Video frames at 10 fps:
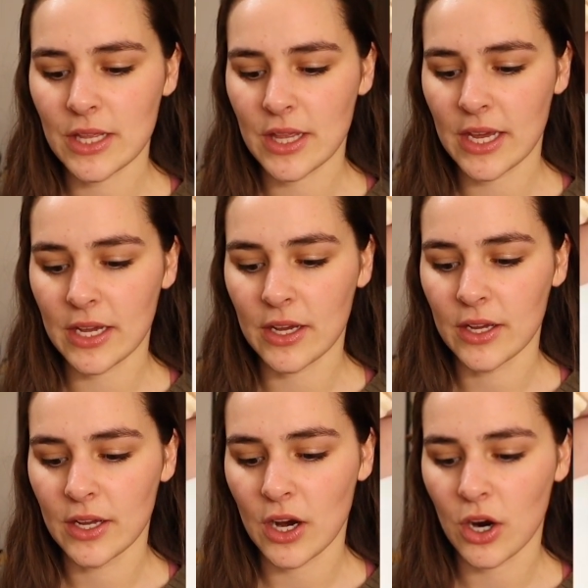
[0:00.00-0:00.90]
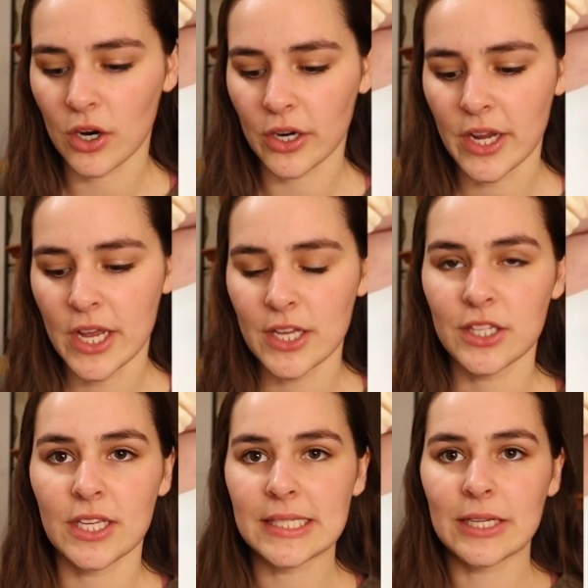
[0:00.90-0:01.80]
They are
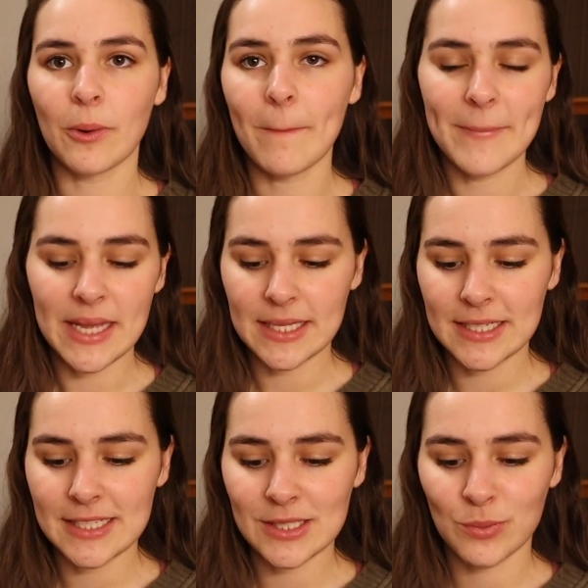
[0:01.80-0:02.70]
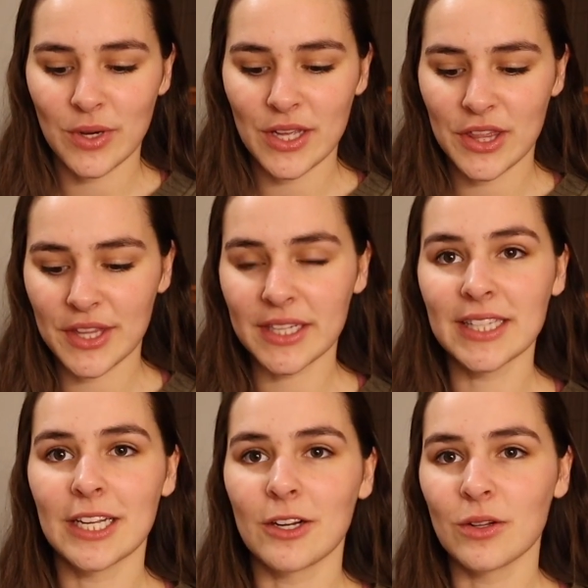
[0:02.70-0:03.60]
these little mittens with a
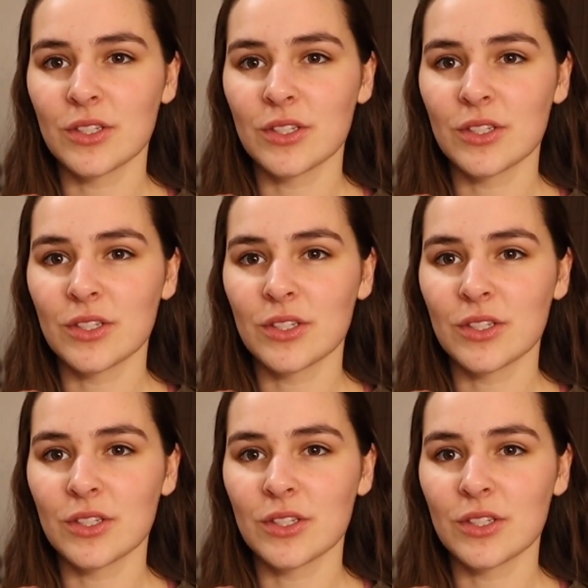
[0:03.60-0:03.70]
little